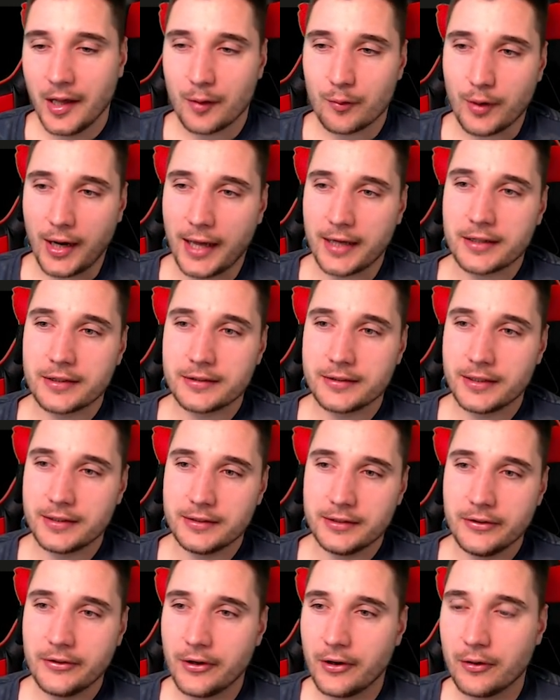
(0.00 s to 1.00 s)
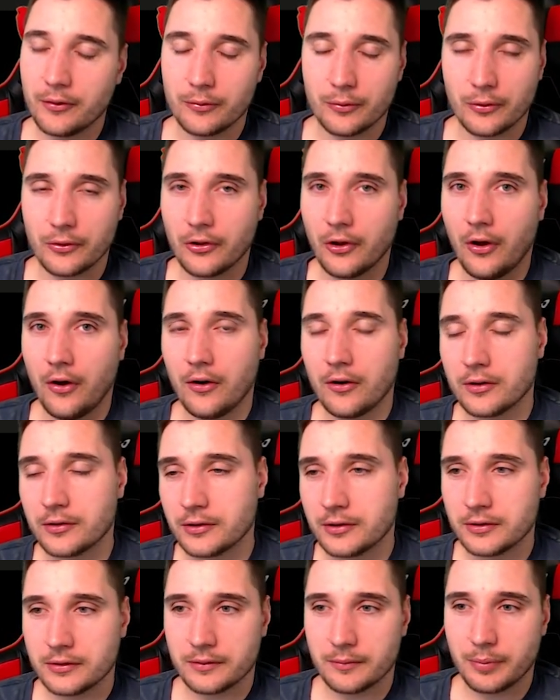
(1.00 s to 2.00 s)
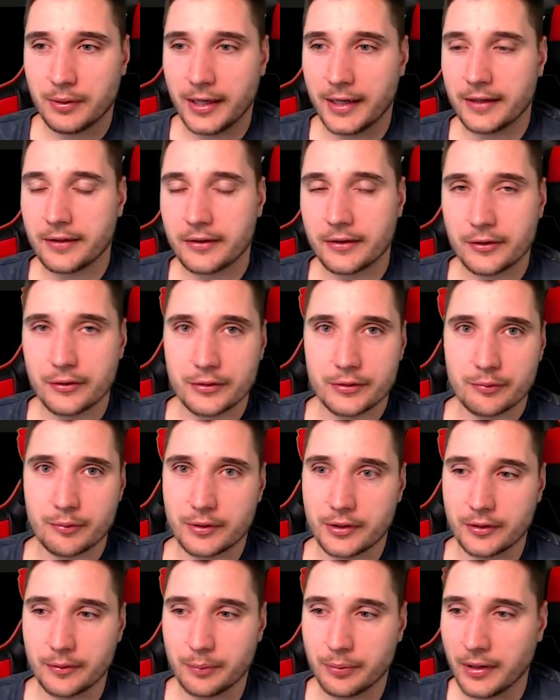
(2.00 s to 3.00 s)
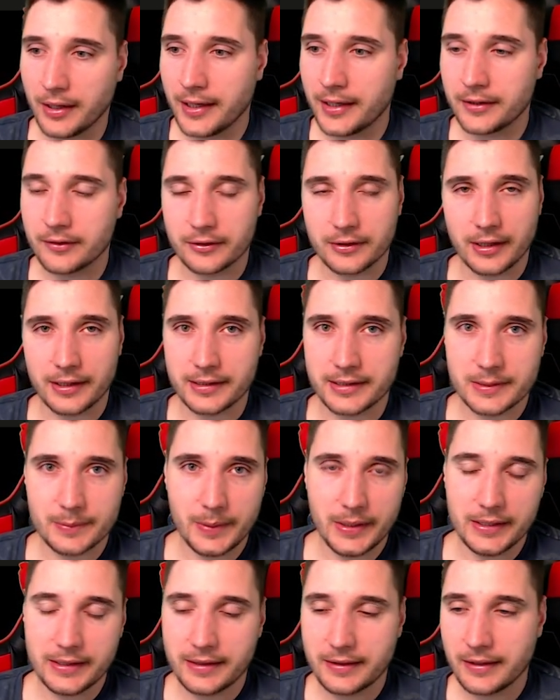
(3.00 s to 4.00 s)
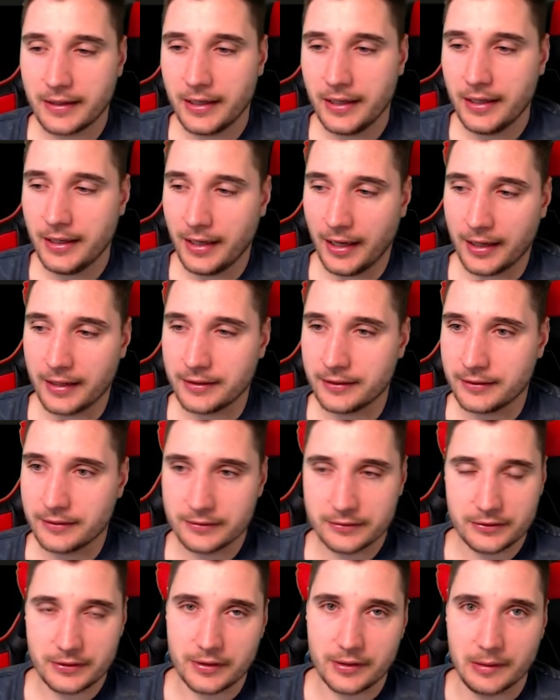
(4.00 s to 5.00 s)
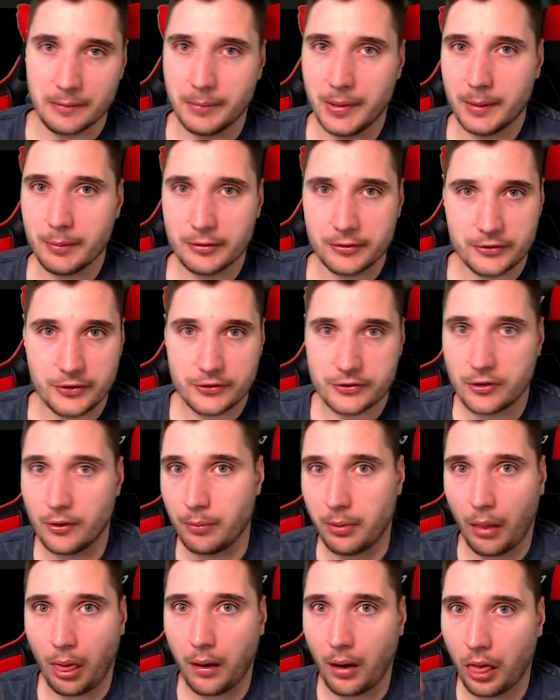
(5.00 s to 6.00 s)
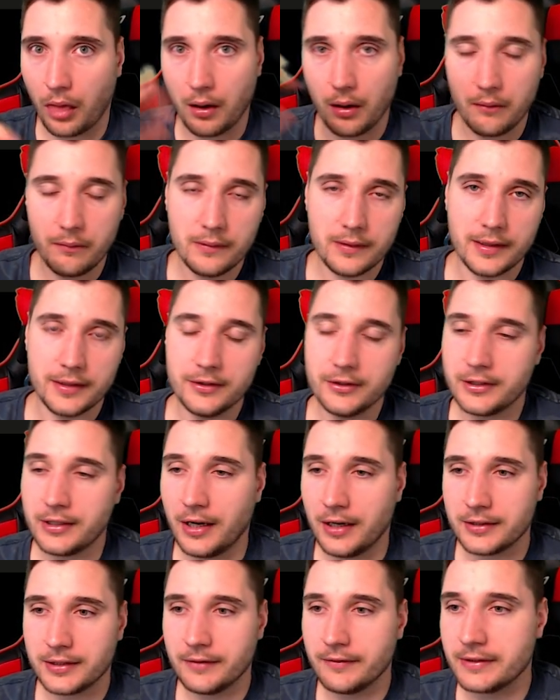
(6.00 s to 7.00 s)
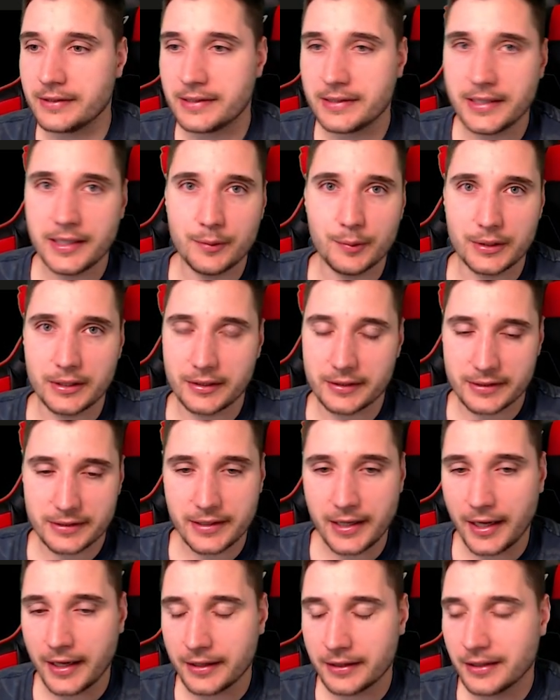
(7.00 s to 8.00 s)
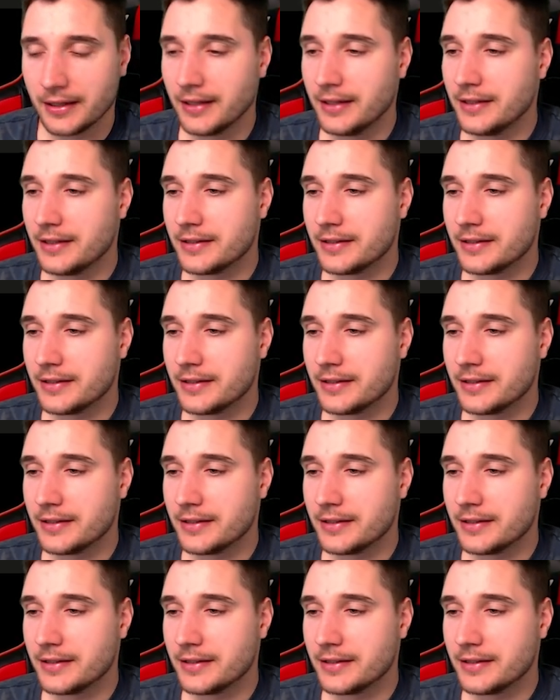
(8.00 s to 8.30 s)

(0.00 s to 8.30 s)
rather than, long playthroughs where you're playing on like speed 3 and the bubbles just go blah, blah, blah, blah, and you can't even see what they're saying.